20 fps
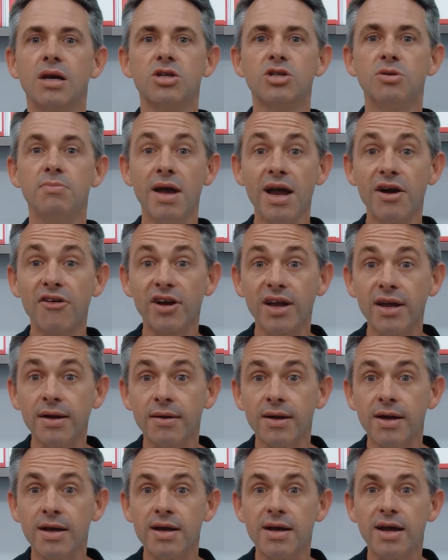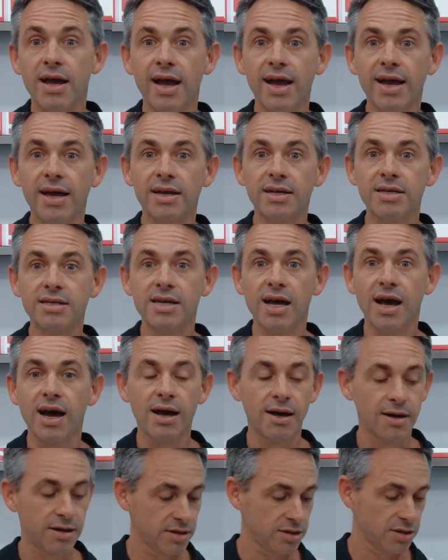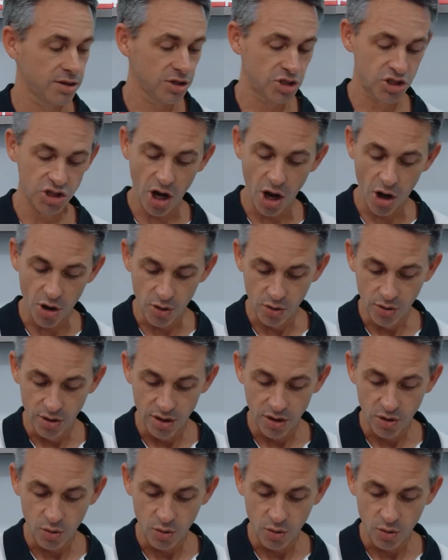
Mary. And so